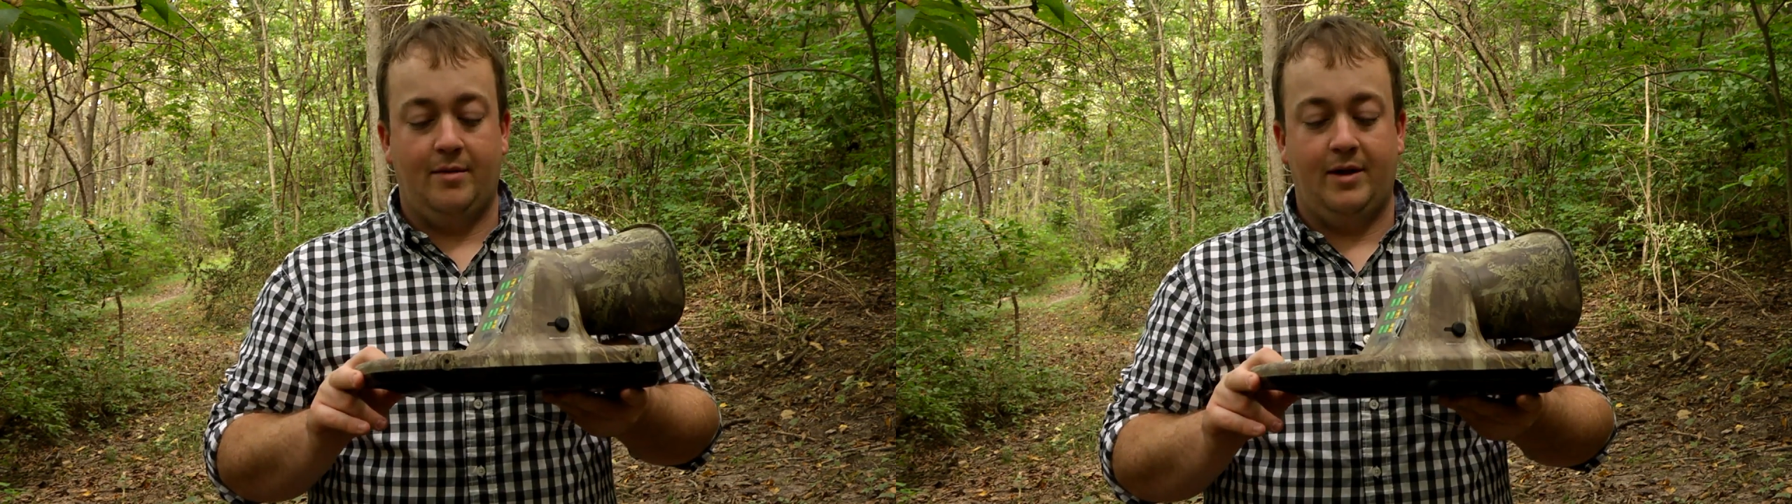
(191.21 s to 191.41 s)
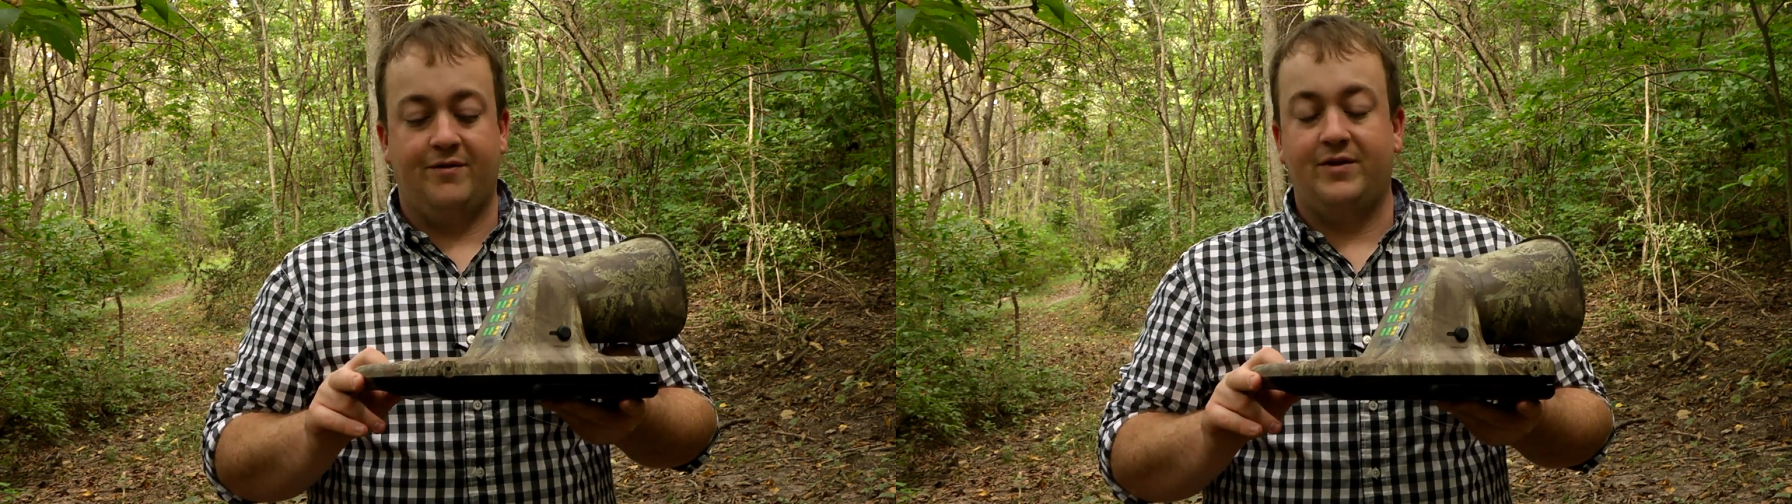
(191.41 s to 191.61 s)

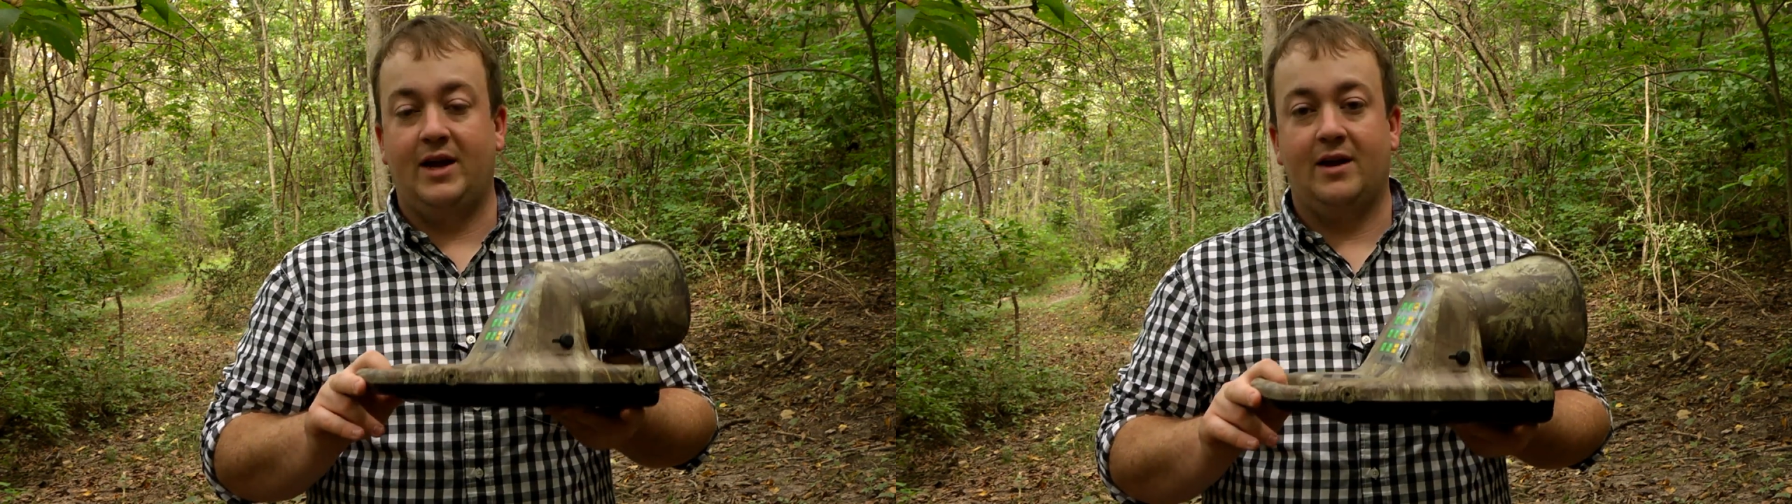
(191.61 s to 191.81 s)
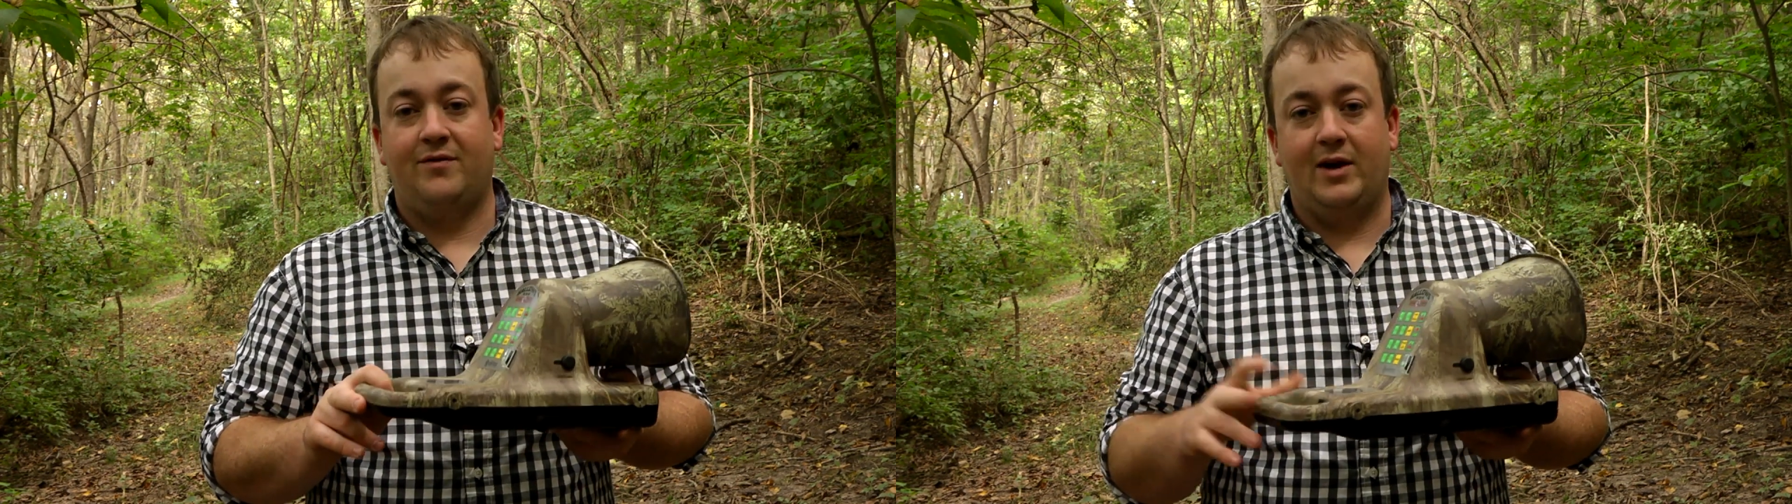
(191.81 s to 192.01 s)
if
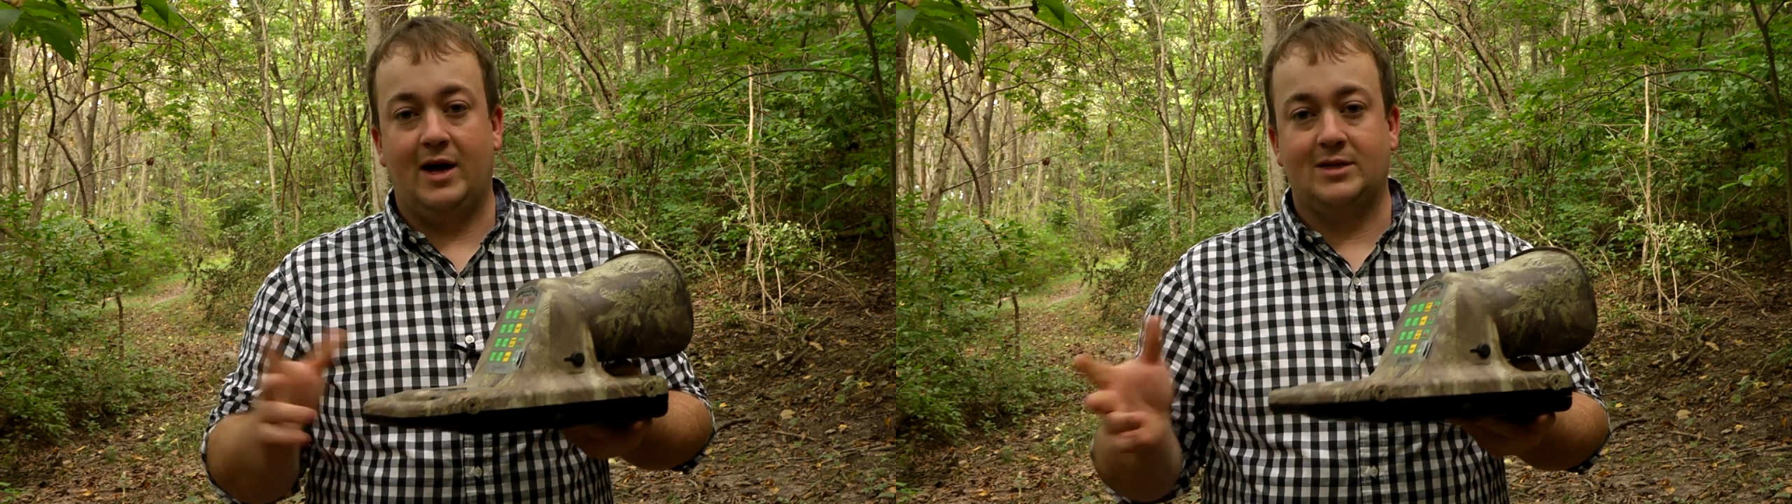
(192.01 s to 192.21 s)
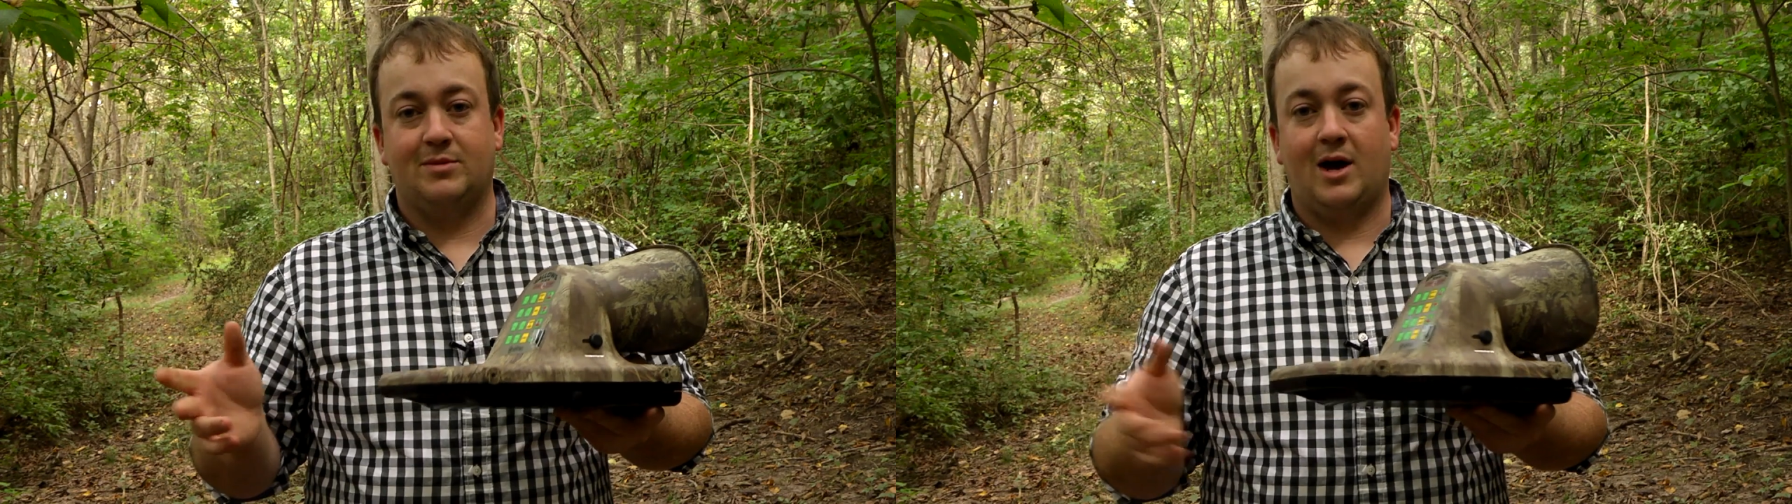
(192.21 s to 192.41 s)
needed, if you
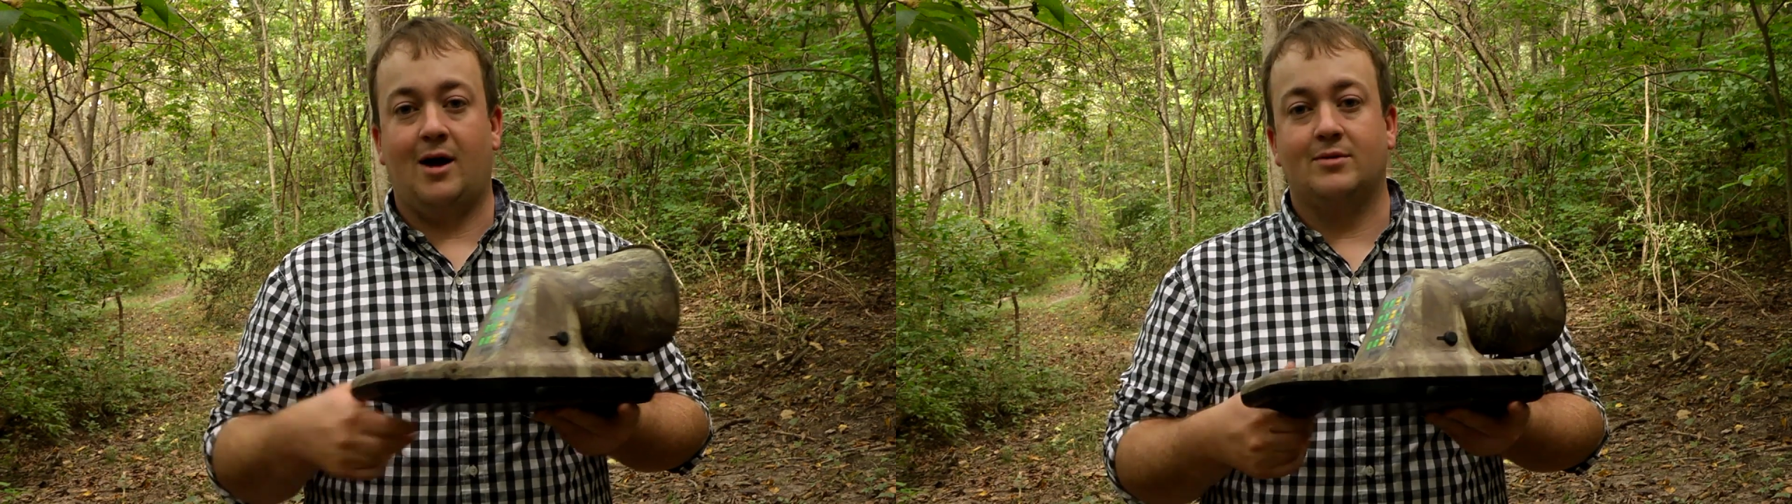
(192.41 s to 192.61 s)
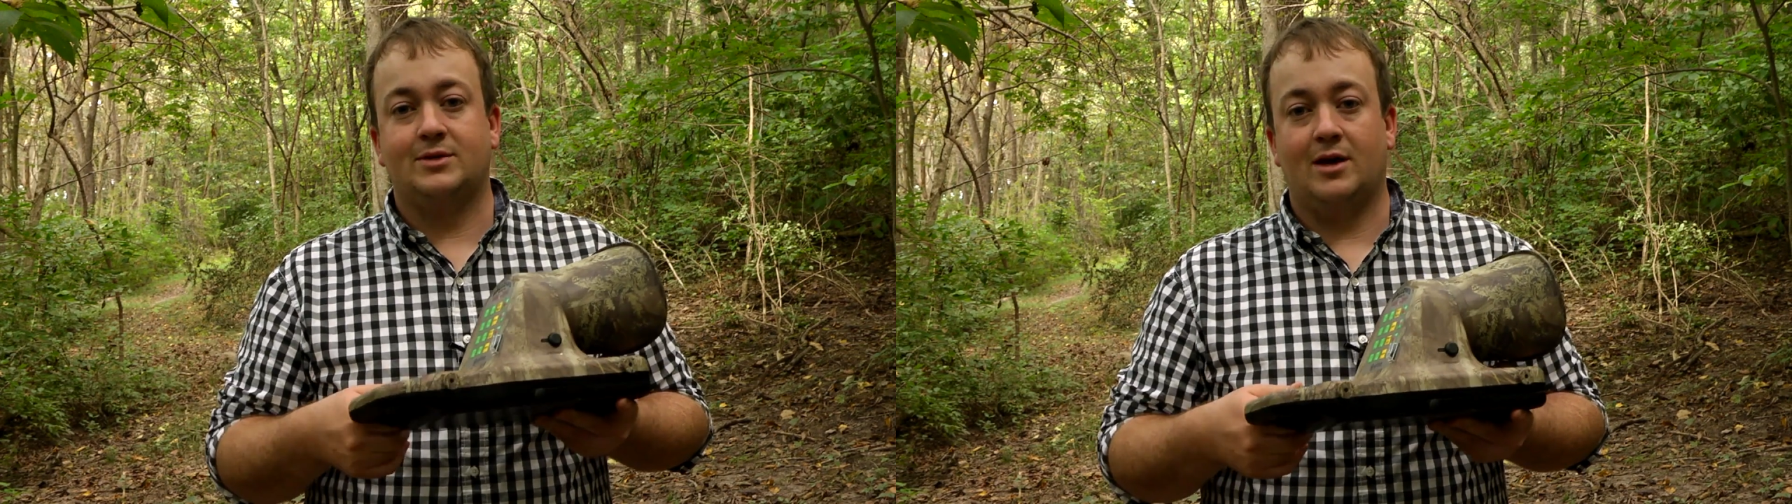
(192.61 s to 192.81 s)
got some coyotes